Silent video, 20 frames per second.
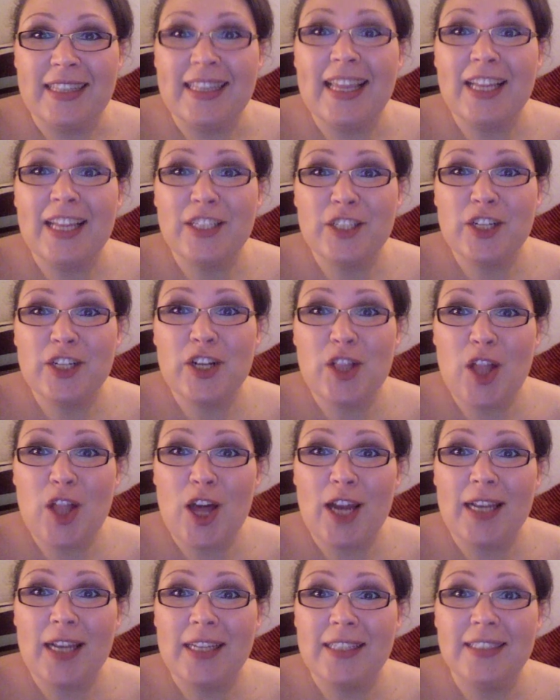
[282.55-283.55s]
That took
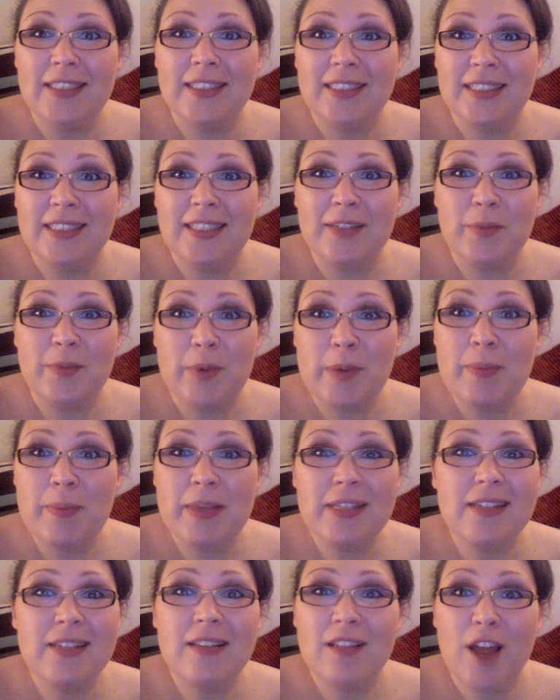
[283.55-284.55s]
we
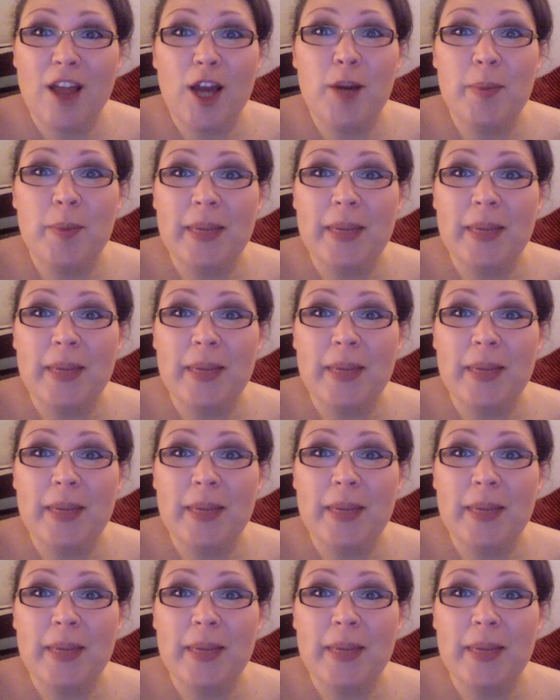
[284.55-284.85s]
missed a lot